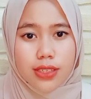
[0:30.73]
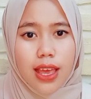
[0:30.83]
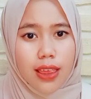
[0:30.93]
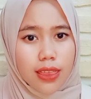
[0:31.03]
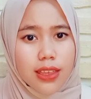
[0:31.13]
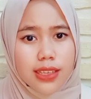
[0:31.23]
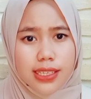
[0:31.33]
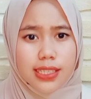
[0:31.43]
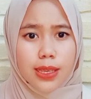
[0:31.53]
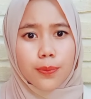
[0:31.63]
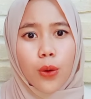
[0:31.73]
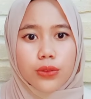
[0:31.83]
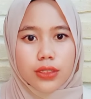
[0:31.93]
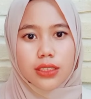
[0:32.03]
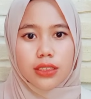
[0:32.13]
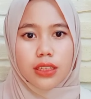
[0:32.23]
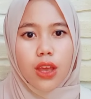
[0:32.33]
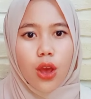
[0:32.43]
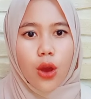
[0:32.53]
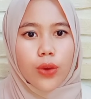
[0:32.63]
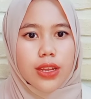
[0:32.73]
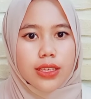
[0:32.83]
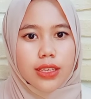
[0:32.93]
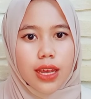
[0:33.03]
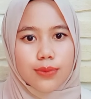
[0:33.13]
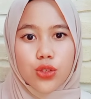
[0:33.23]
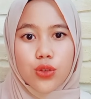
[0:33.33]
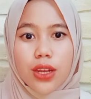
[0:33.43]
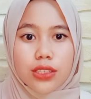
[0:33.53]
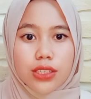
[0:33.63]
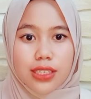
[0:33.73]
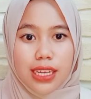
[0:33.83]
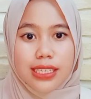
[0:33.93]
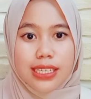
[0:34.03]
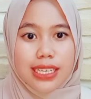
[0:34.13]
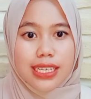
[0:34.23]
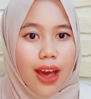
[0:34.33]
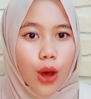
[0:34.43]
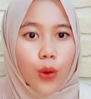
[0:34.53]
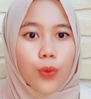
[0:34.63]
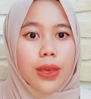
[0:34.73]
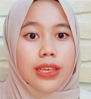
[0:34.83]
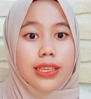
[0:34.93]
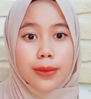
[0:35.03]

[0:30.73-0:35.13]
and this is important when it comes to understanding how make